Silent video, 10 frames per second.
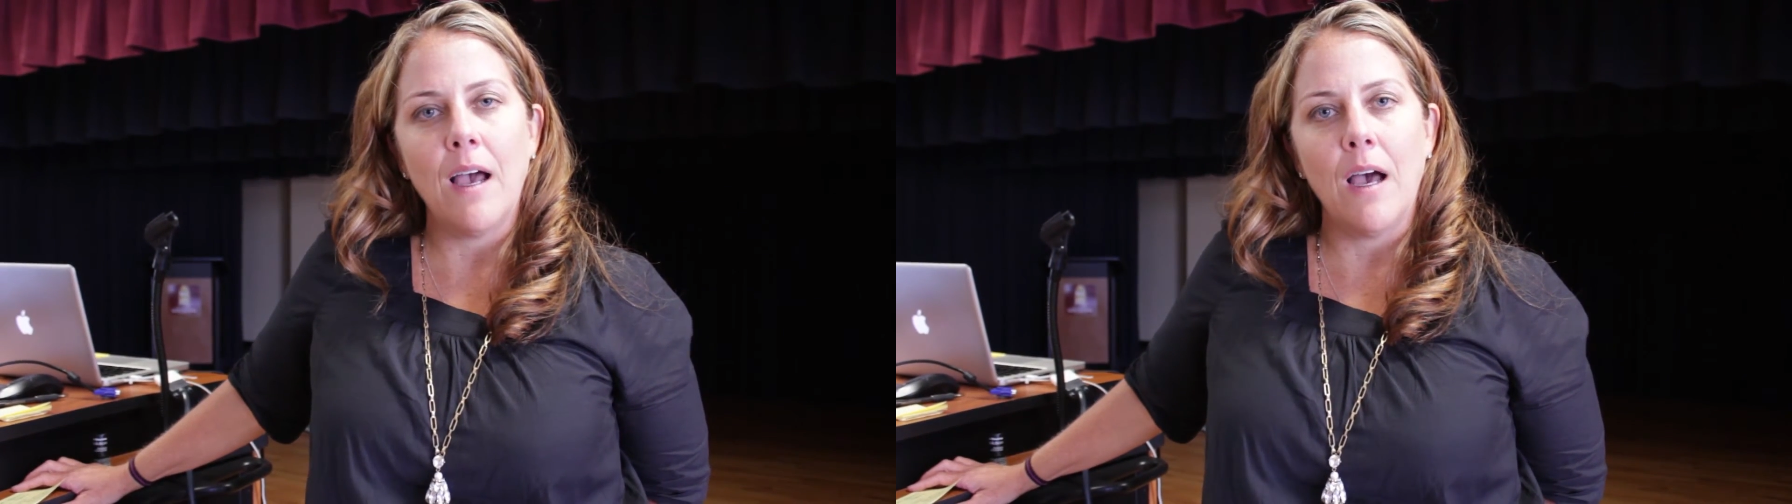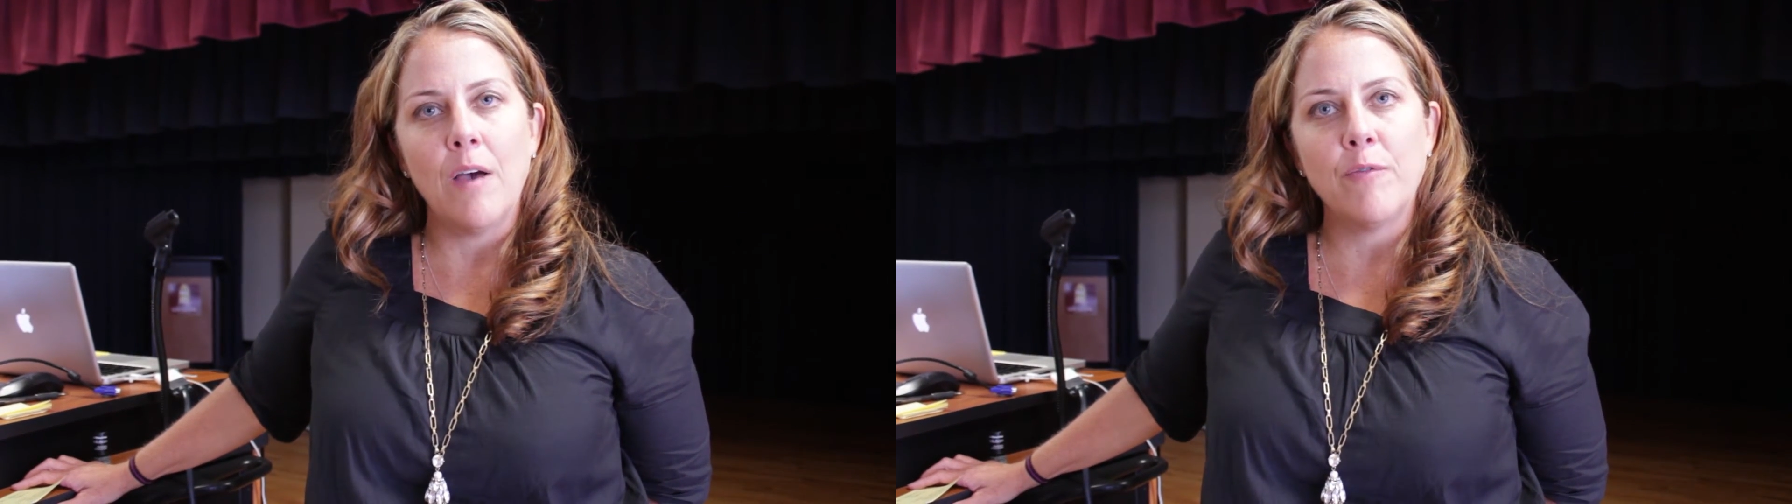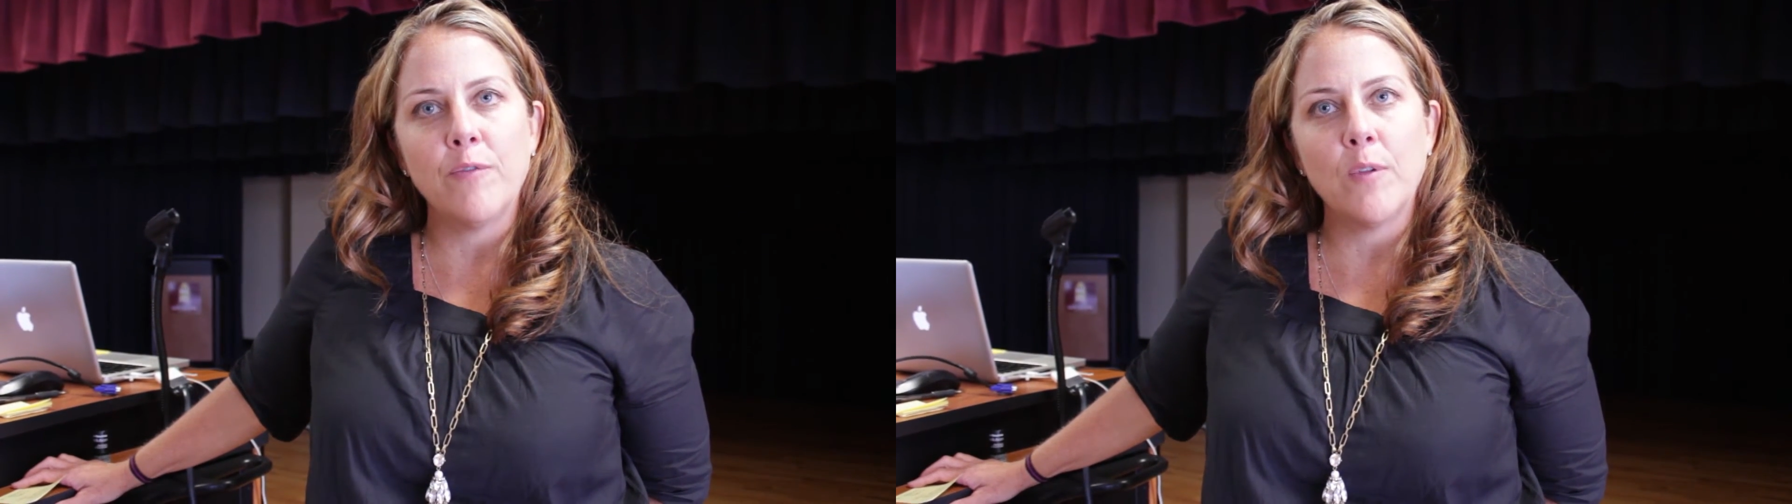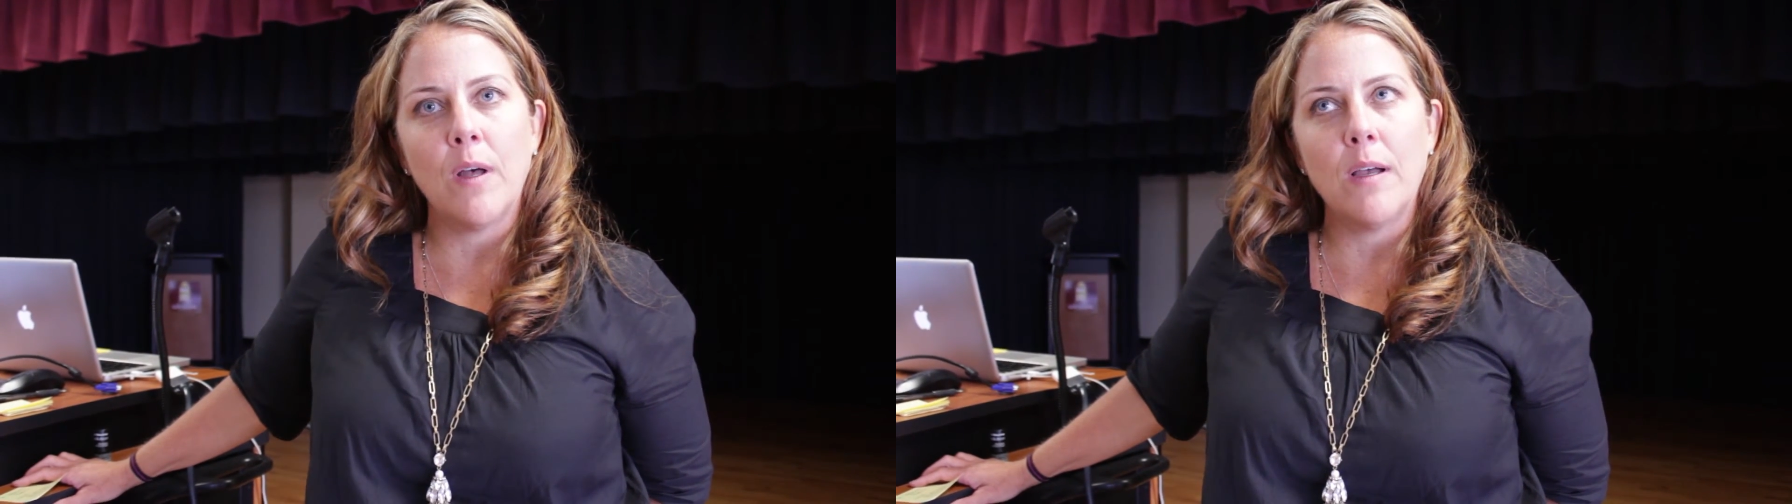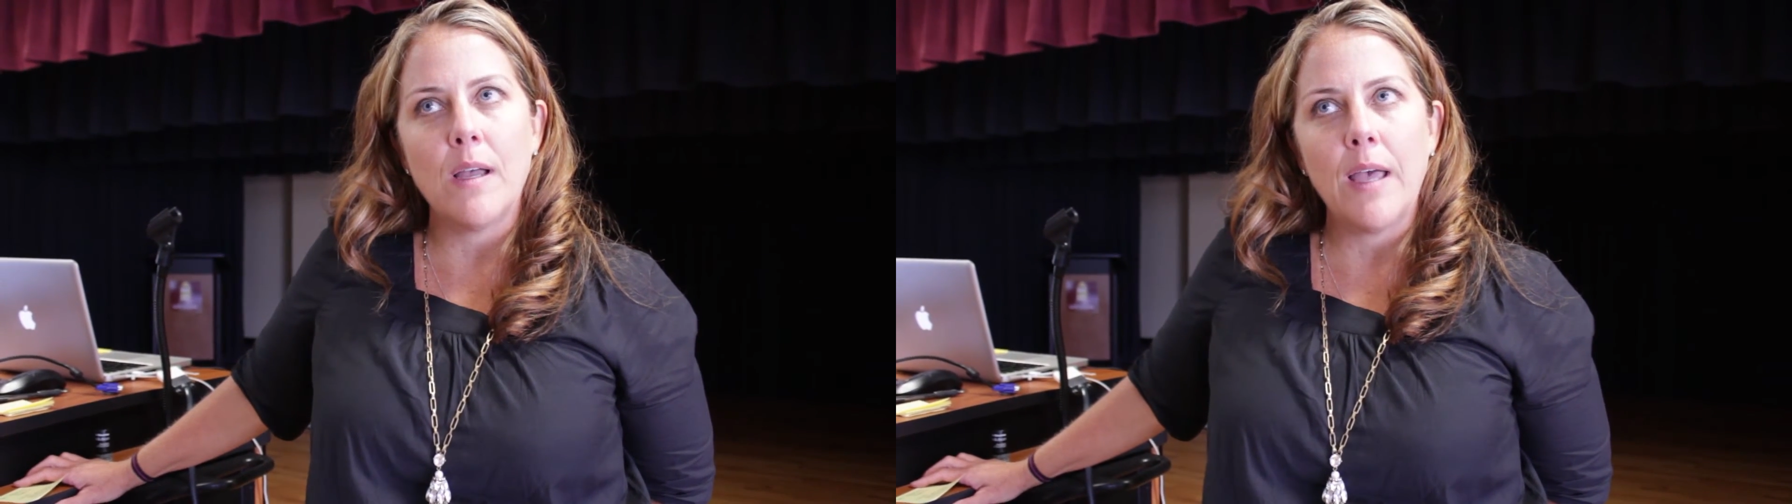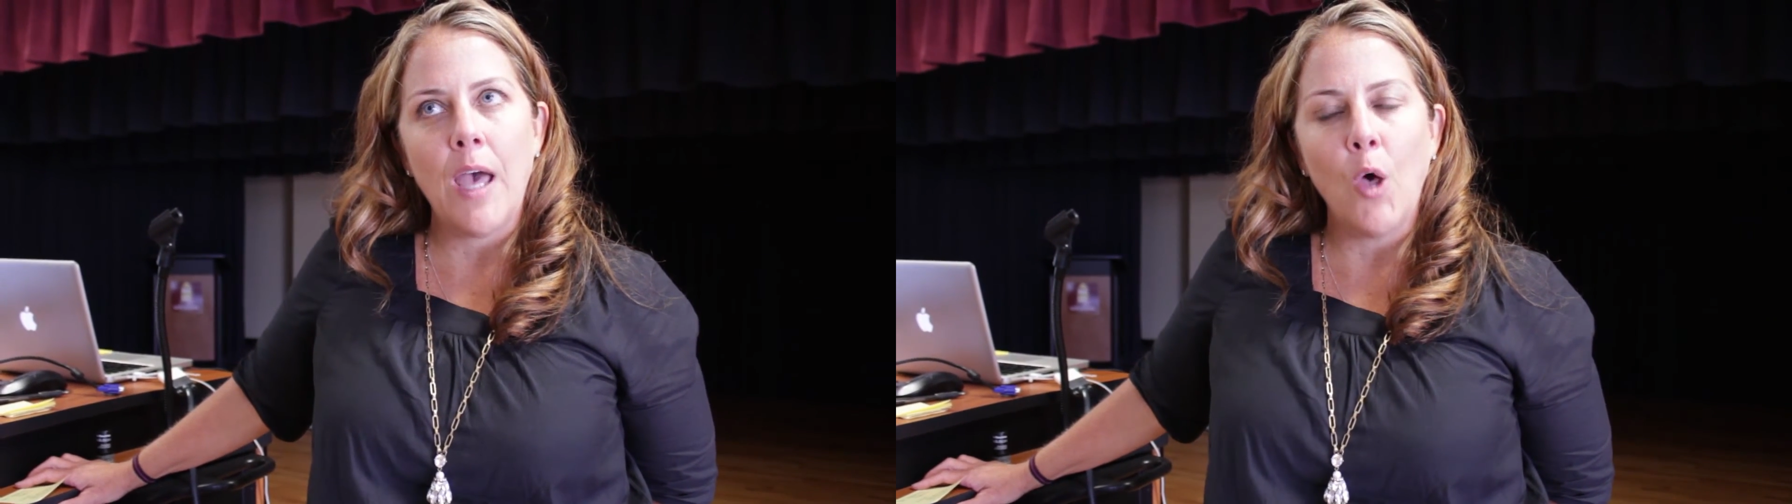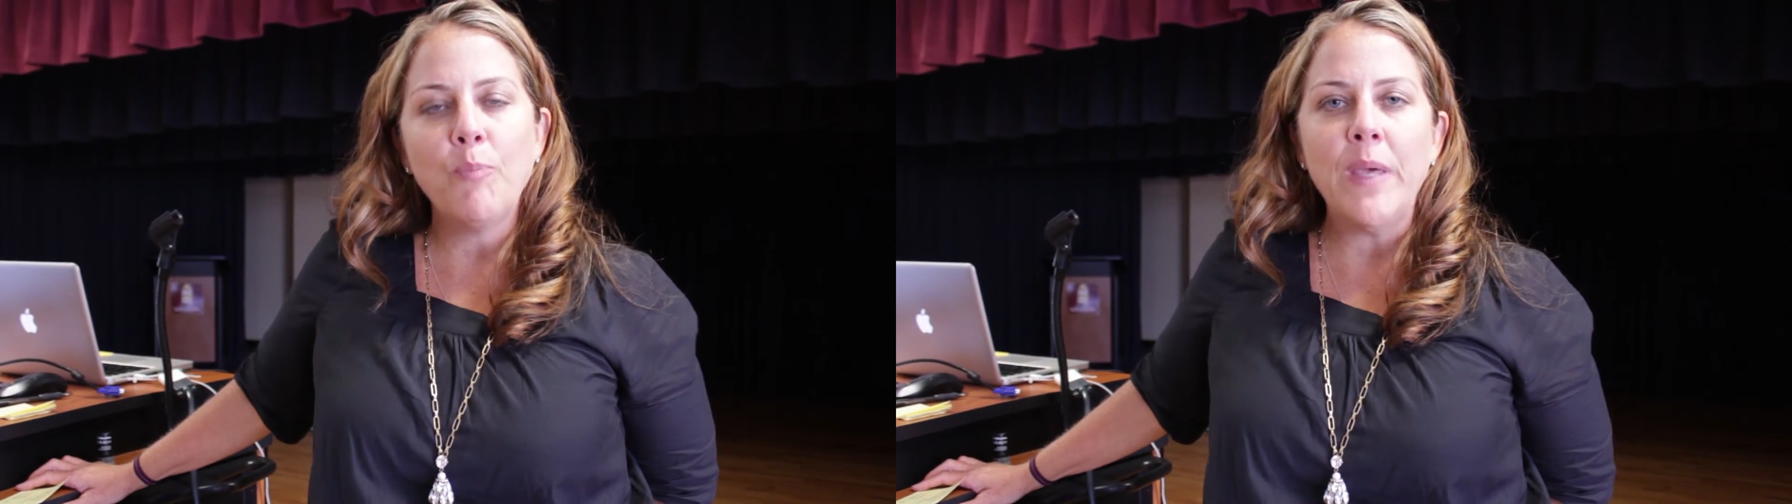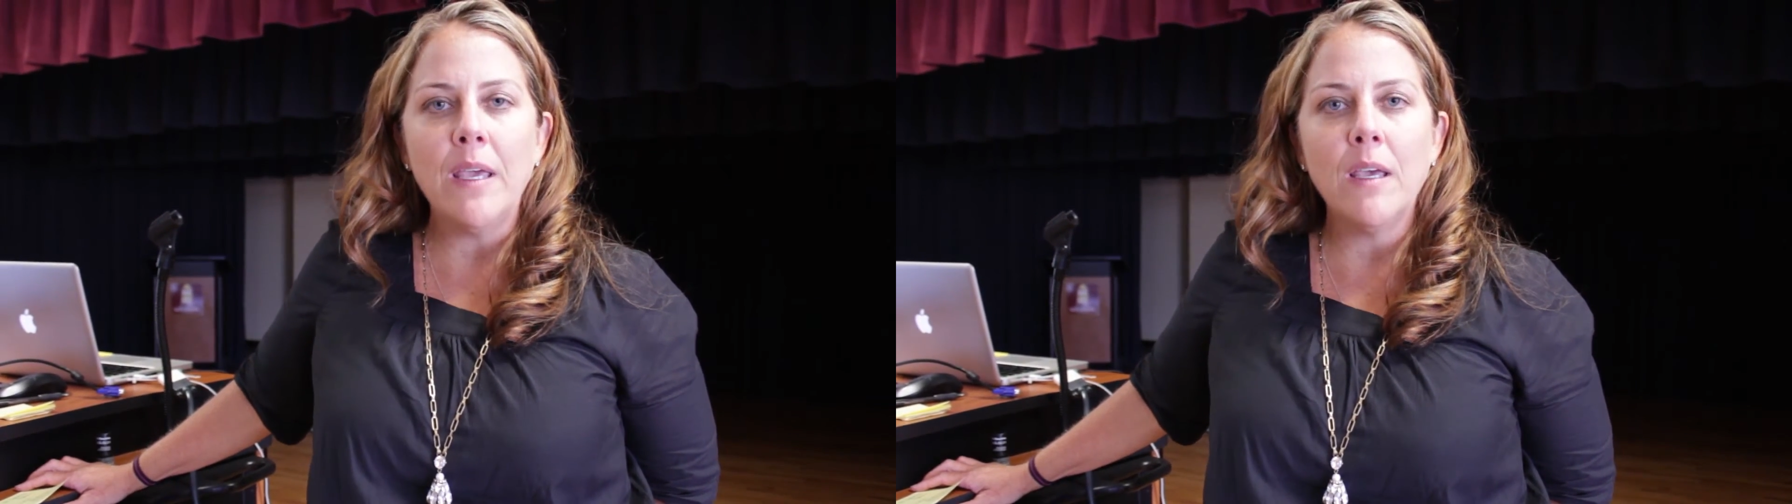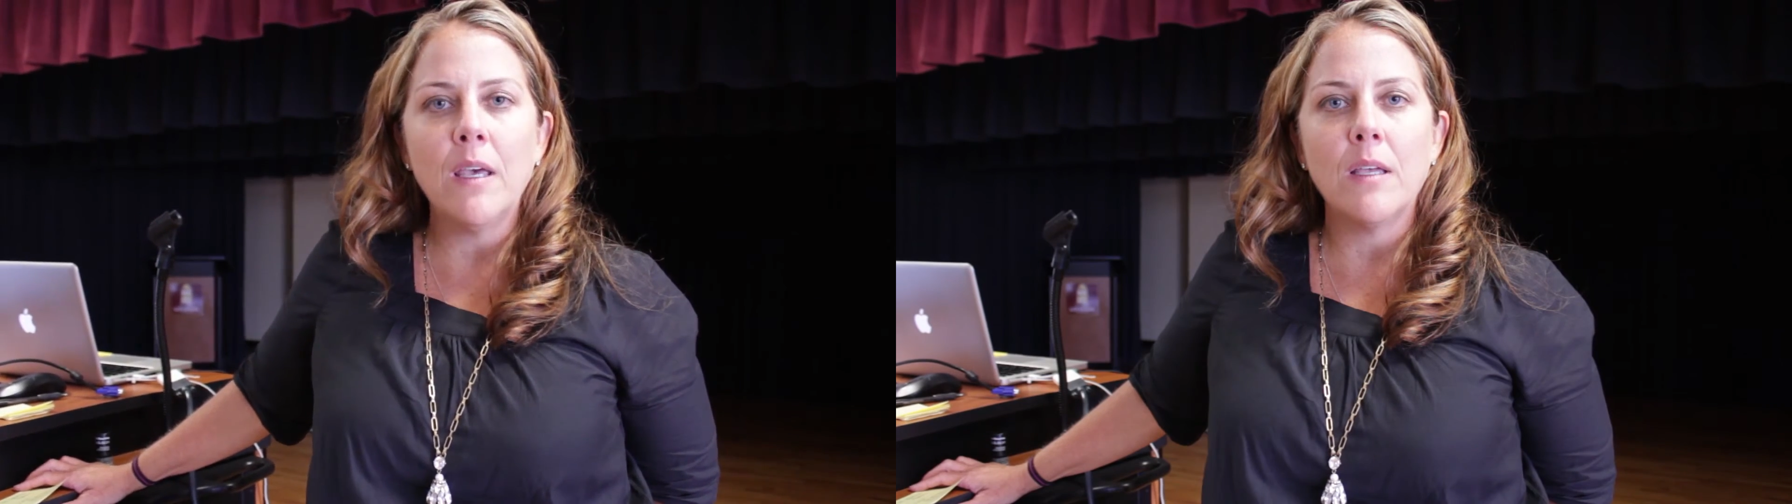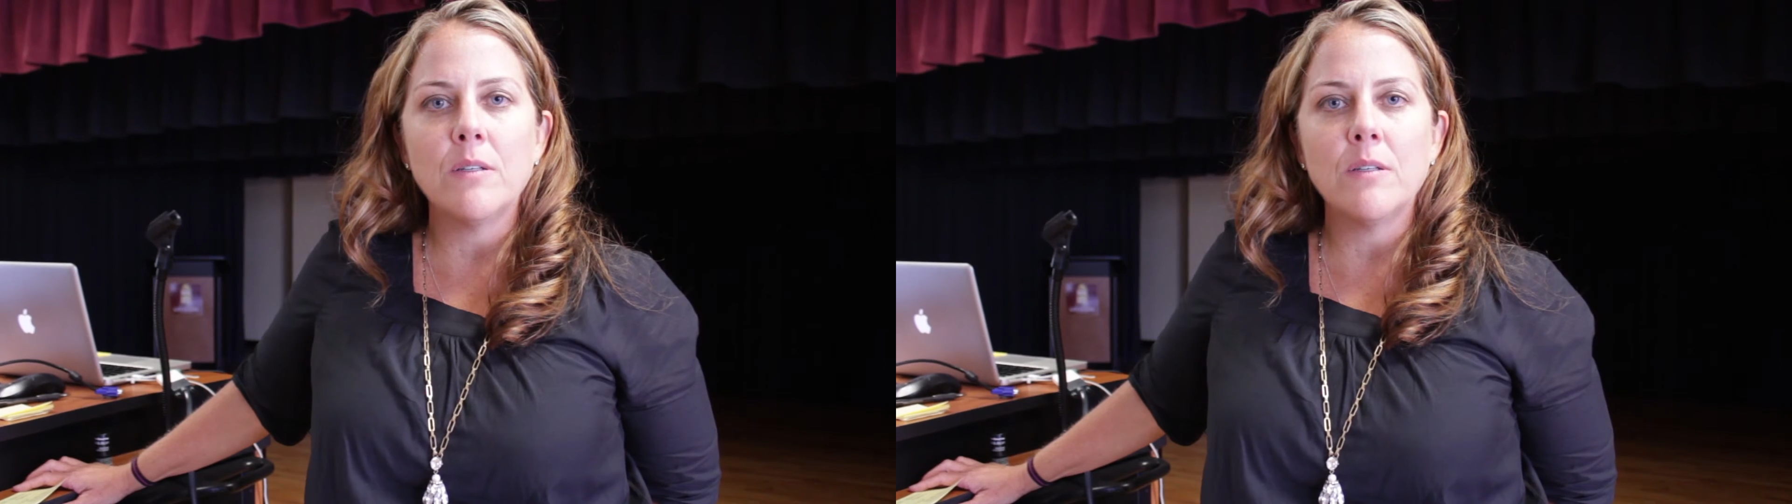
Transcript: of helping